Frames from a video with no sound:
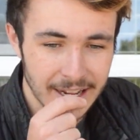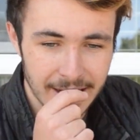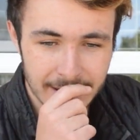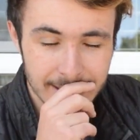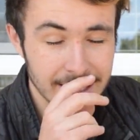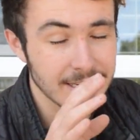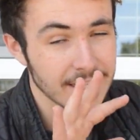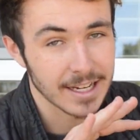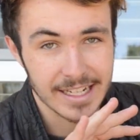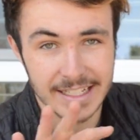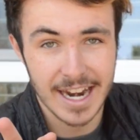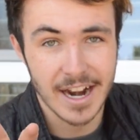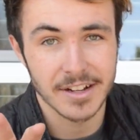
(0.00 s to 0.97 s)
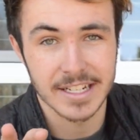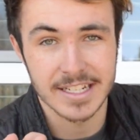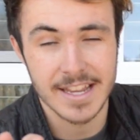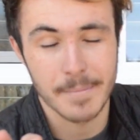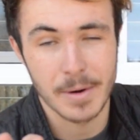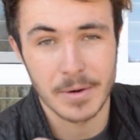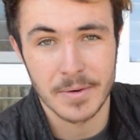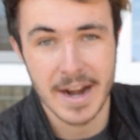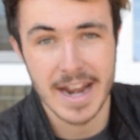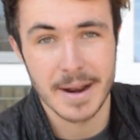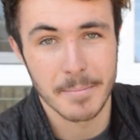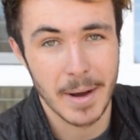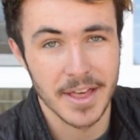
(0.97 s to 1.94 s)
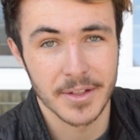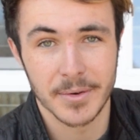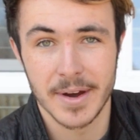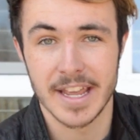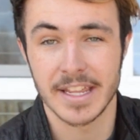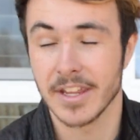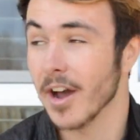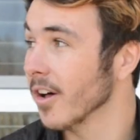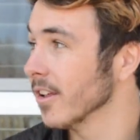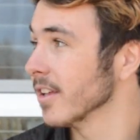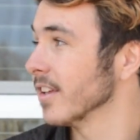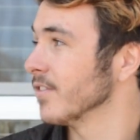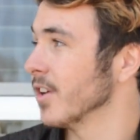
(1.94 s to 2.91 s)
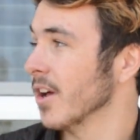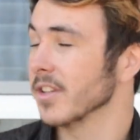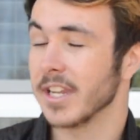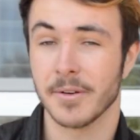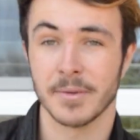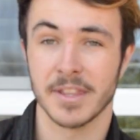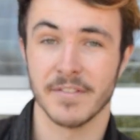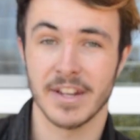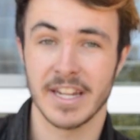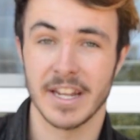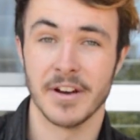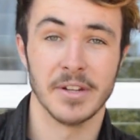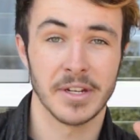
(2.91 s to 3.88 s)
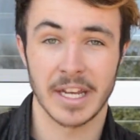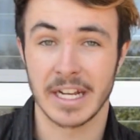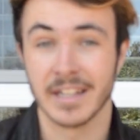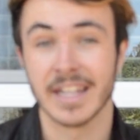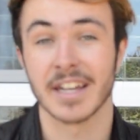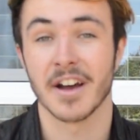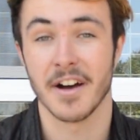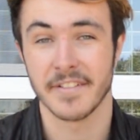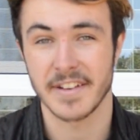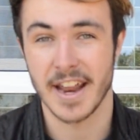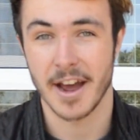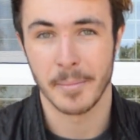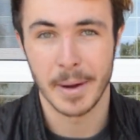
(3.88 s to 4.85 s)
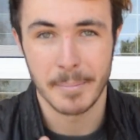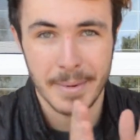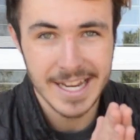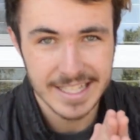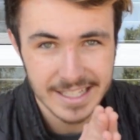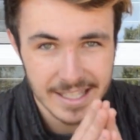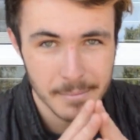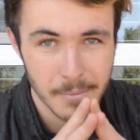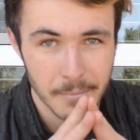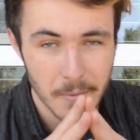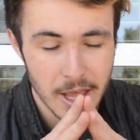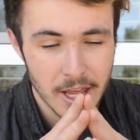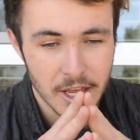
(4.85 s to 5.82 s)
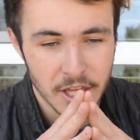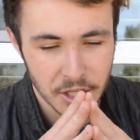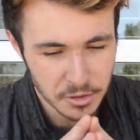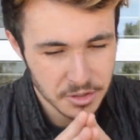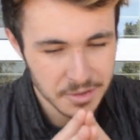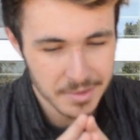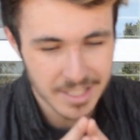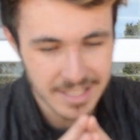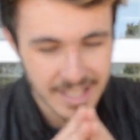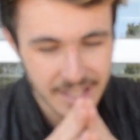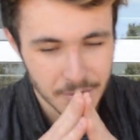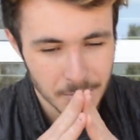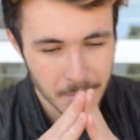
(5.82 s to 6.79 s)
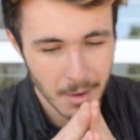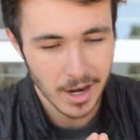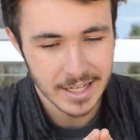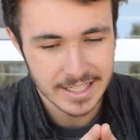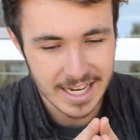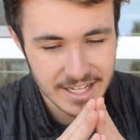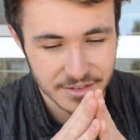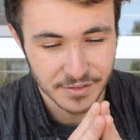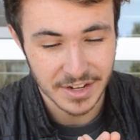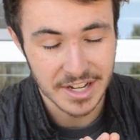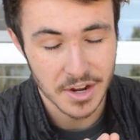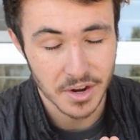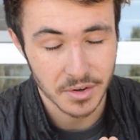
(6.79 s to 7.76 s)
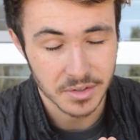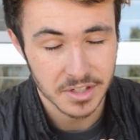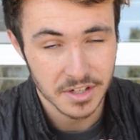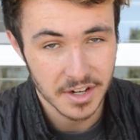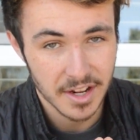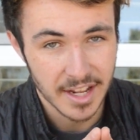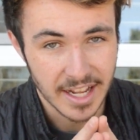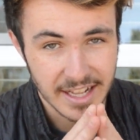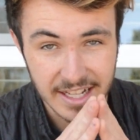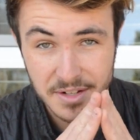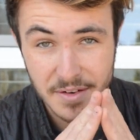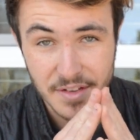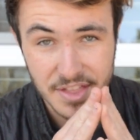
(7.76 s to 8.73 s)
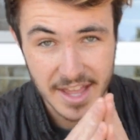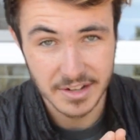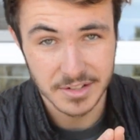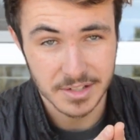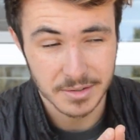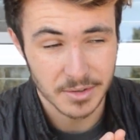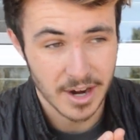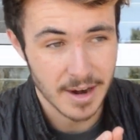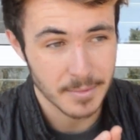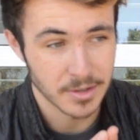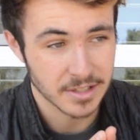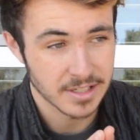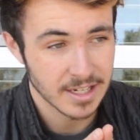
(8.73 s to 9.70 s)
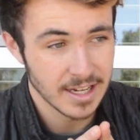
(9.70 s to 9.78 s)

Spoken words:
This is an entirely separate rant, by the way. Y'all, if y'all done with the video, you can click off now. But basically, YouTube doesn't let you monetize videos unless you have 1,000 subscribers